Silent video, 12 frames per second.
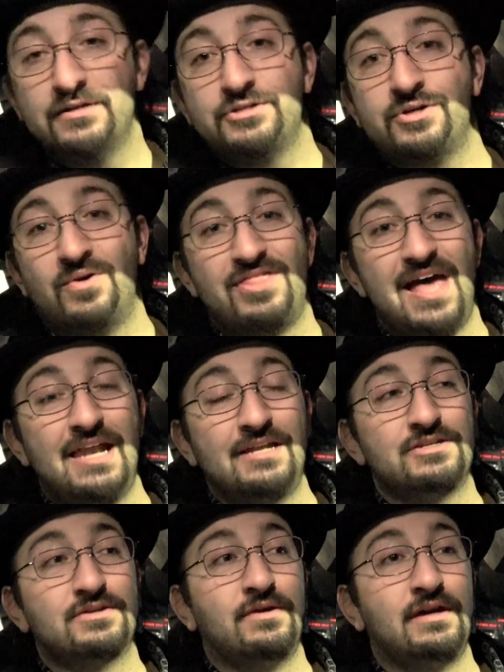So, that
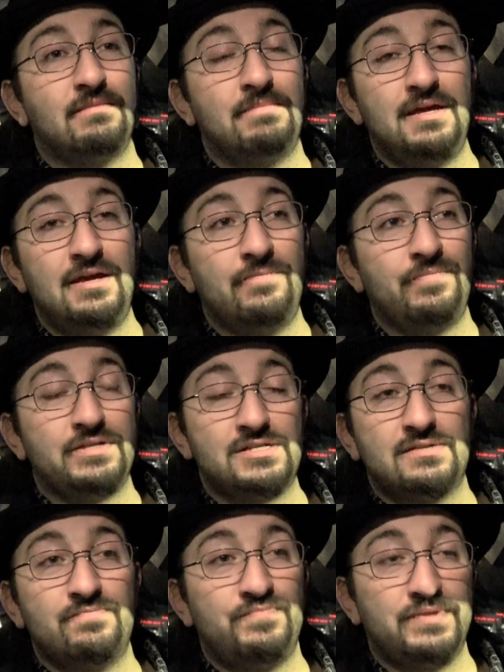is going to be
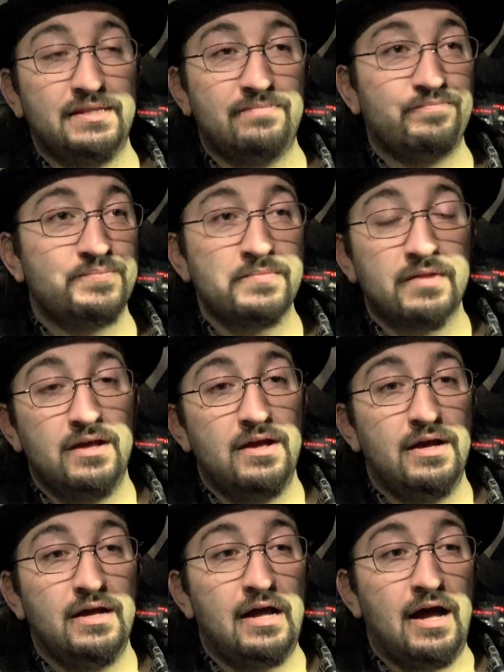
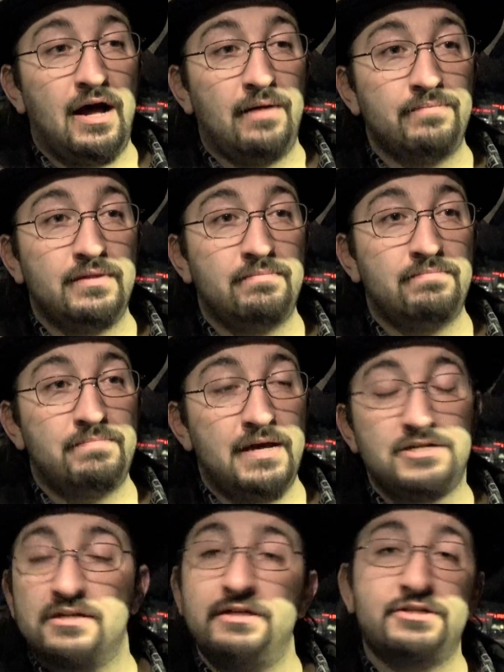uh,
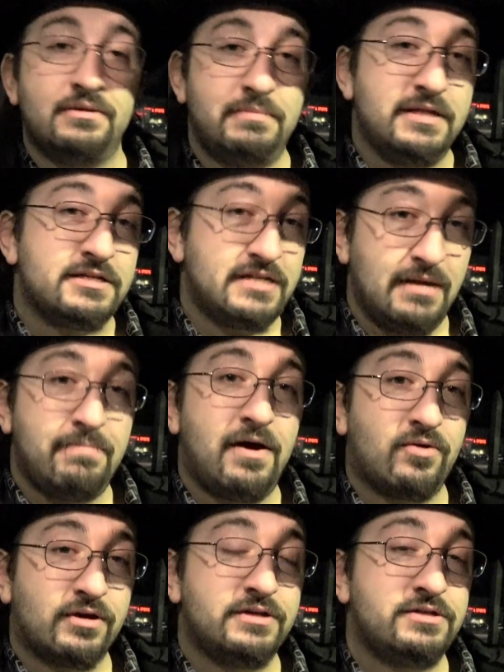basically it's going to be the same
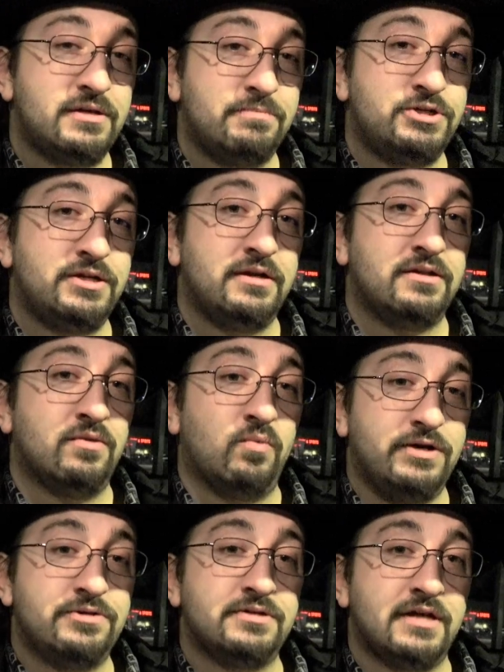power consumption in the
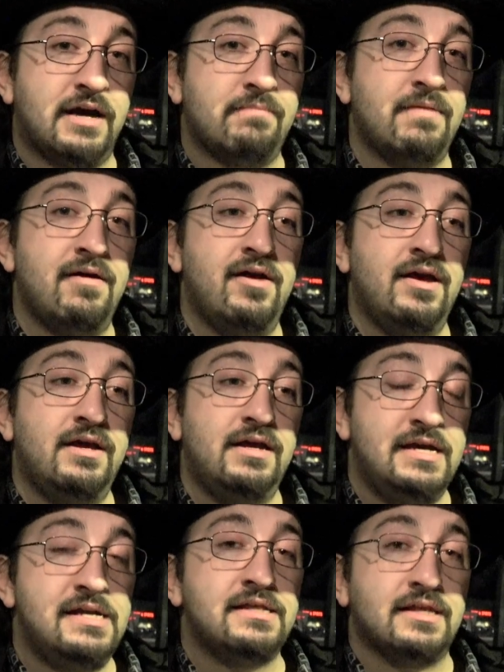wintertime
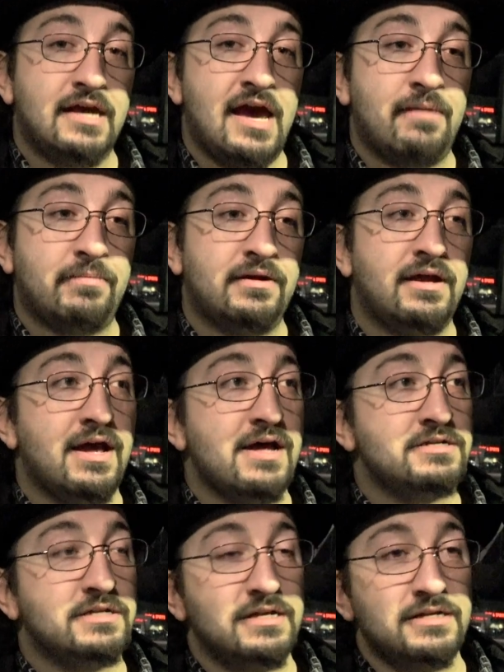heating the cabin
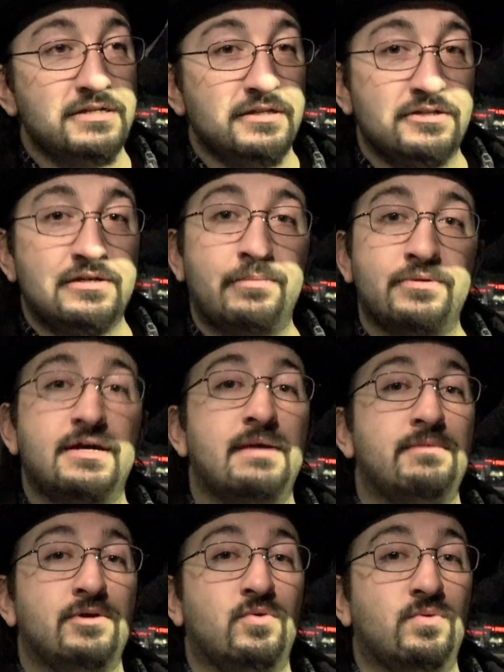as it is in the
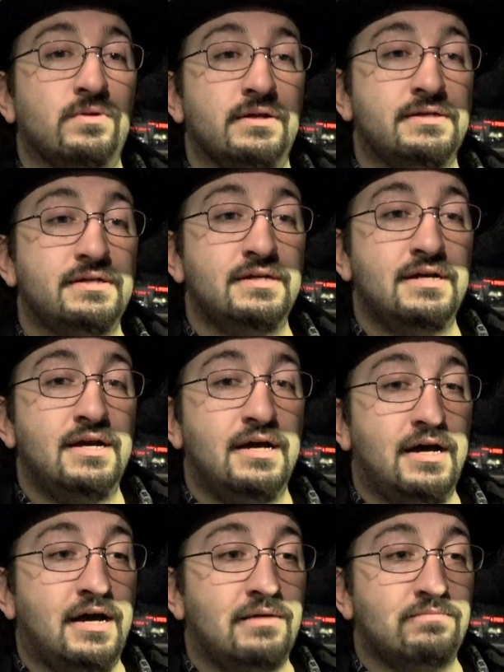summertime to cool it,
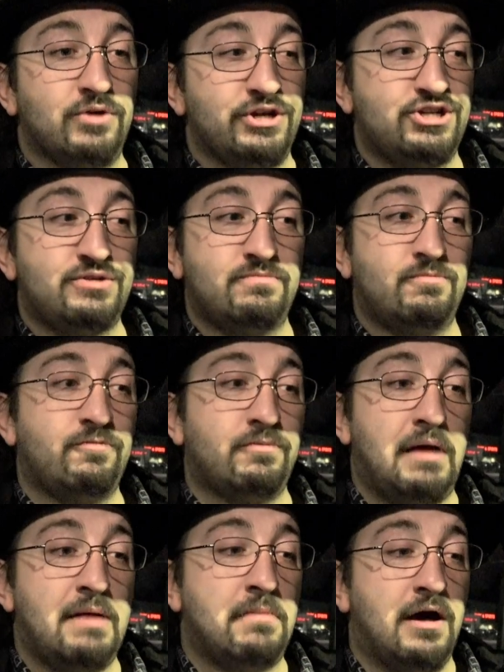um, which for
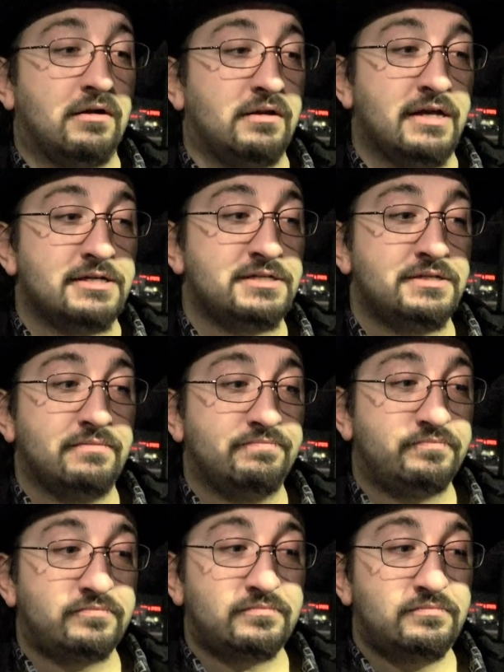my Model S,
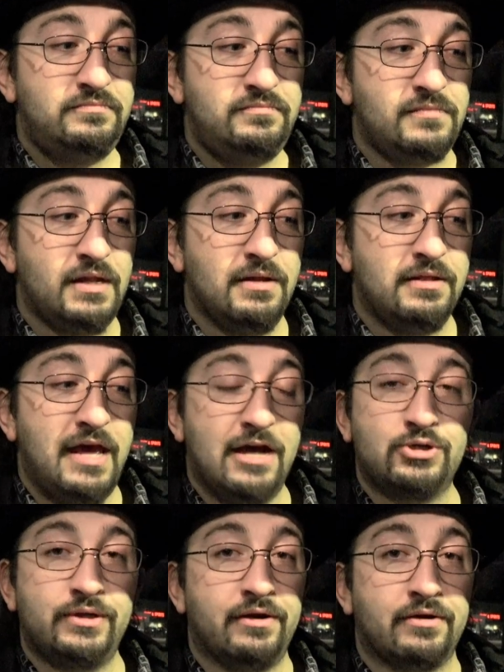the
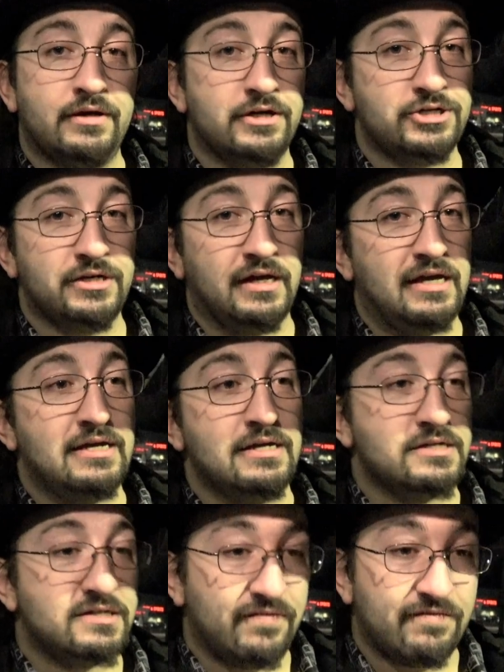actual air conditioning
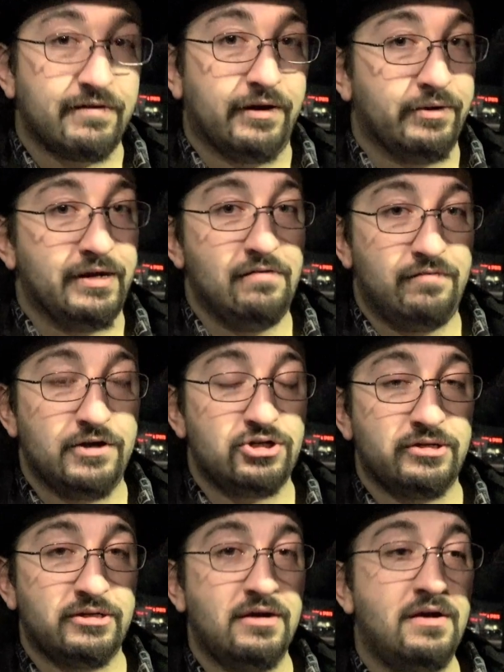is very
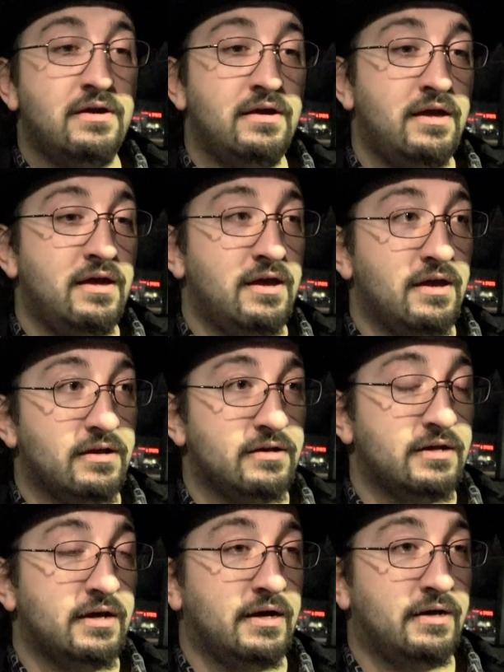efficient
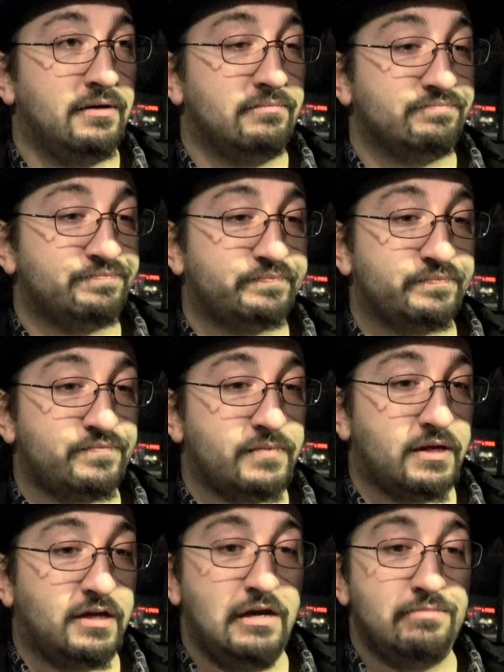and uh,
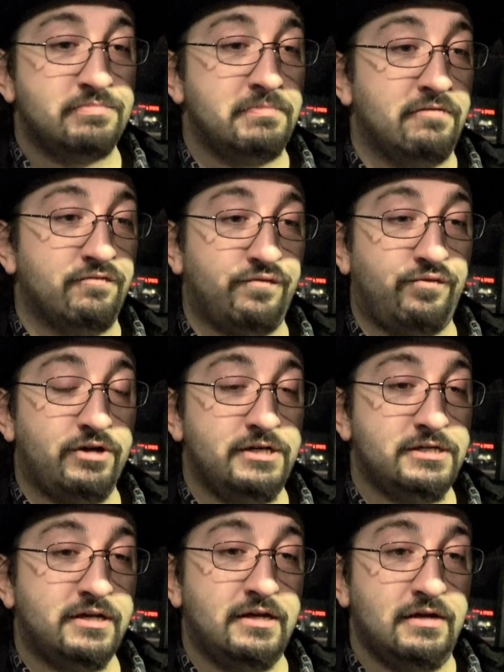keeps me
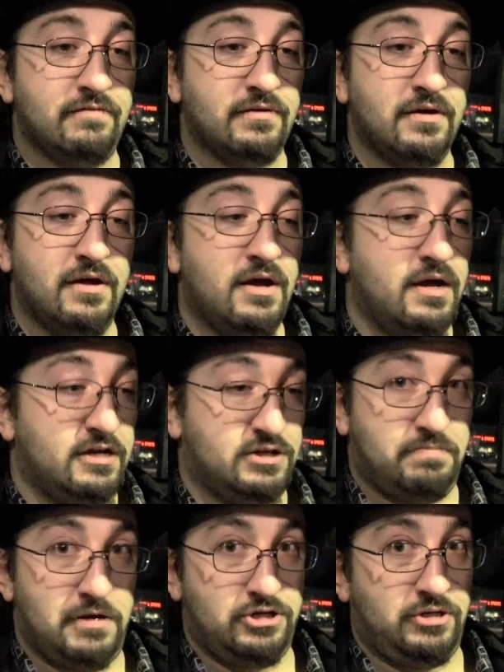freezing even
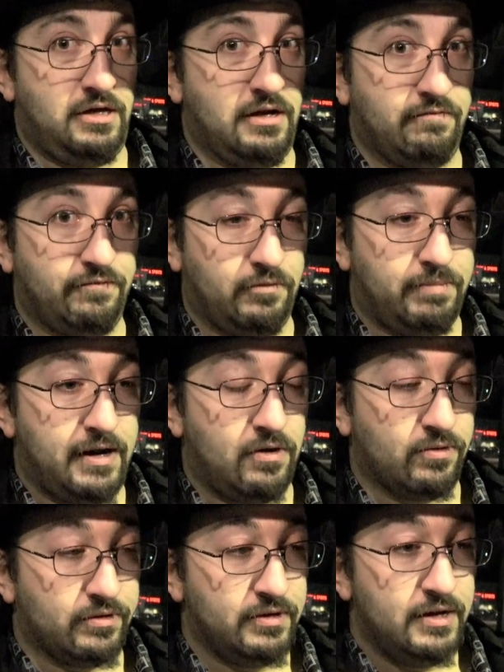especially on full
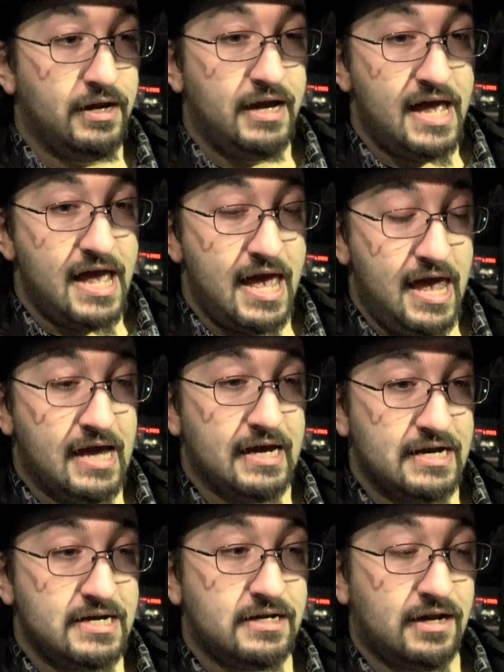power,
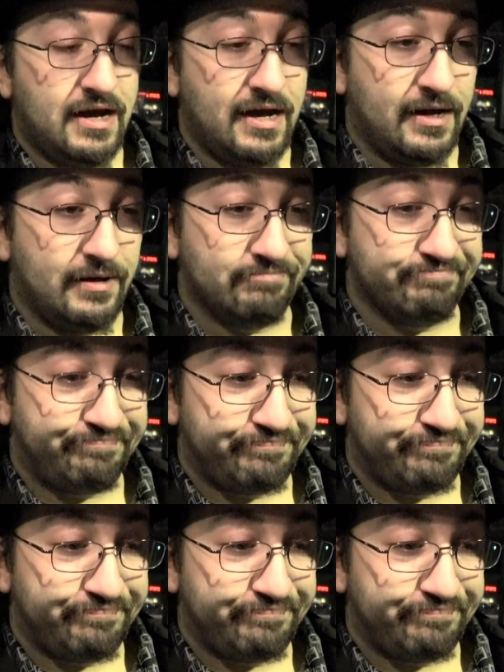and um,